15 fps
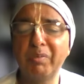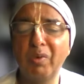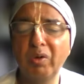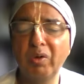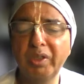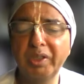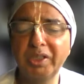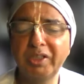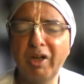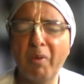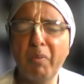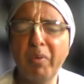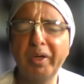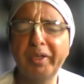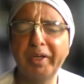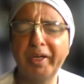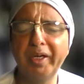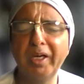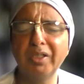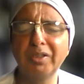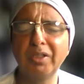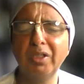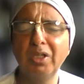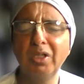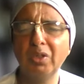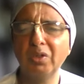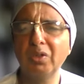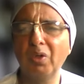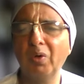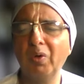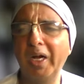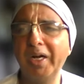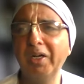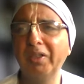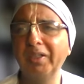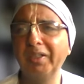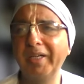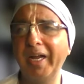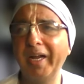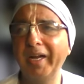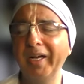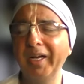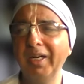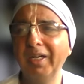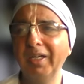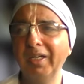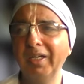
mode is dominant in us. So end of the day,